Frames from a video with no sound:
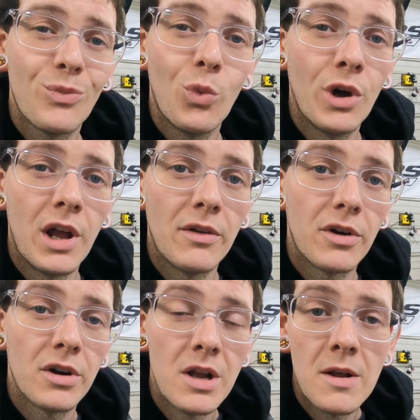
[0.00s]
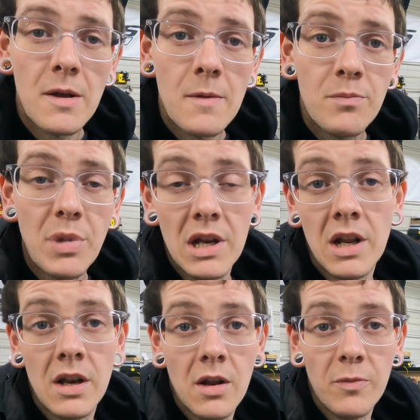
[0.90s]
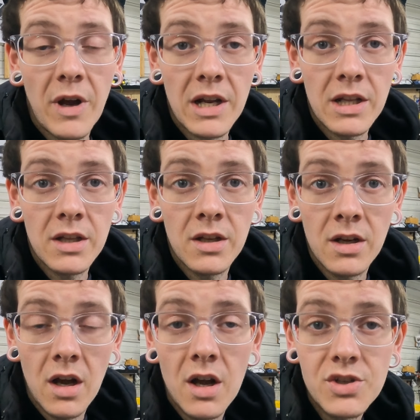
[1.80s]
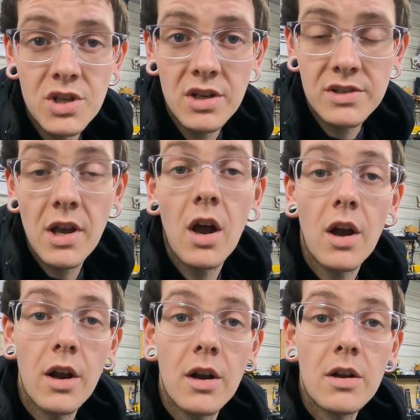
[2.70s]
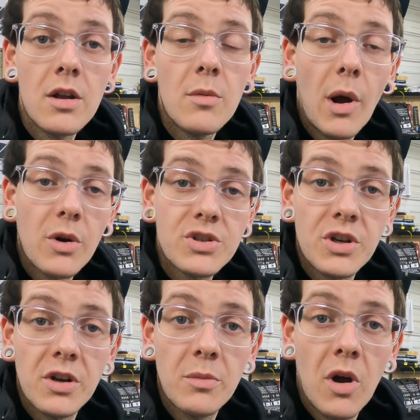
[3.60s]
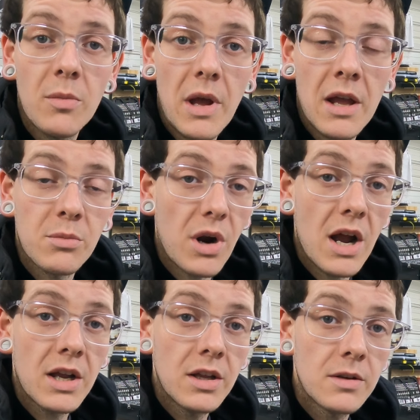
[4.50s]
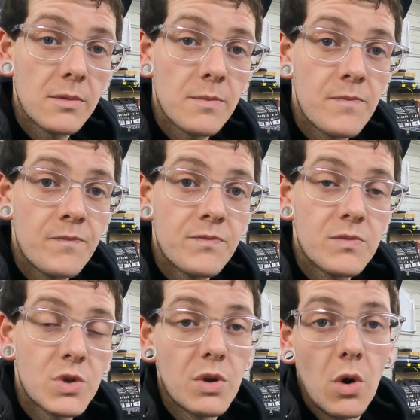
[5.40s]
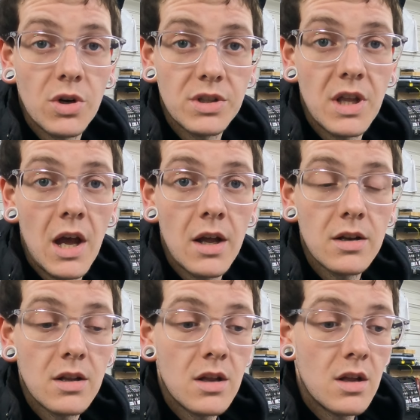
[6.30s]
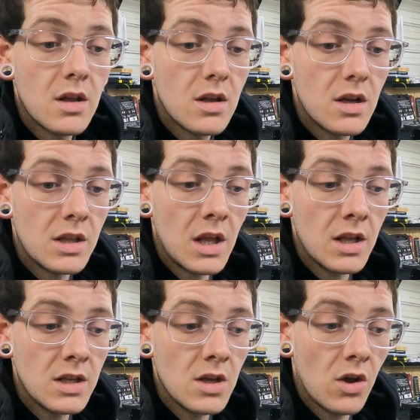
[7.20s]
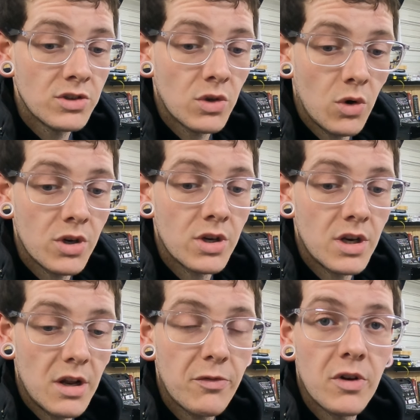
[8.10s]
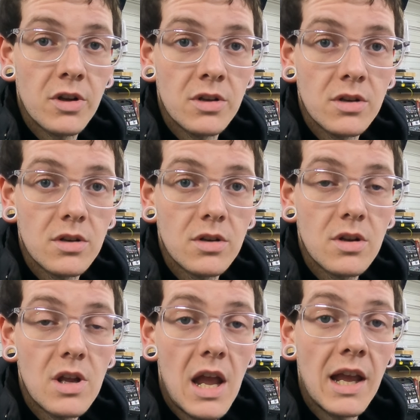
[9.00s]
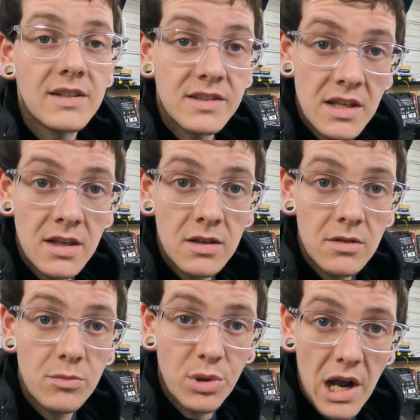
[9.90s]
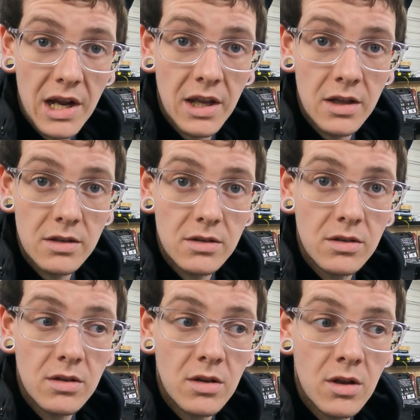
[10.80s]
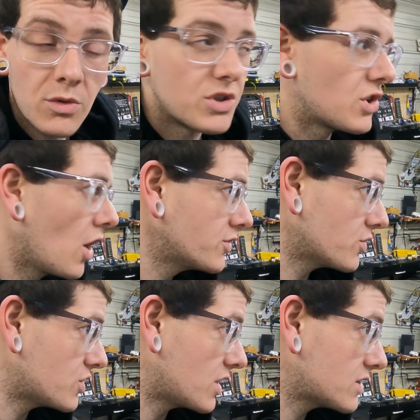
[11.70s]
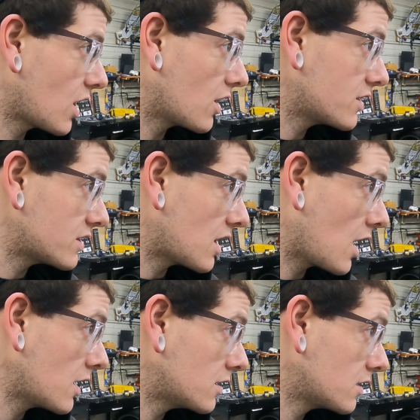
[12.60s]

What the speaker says: whatever. Peyton ended up finding a GSR power steering pump and bracket, so he ordered that. And then he also ordered a different AC bracket, which is also GSR, is it not?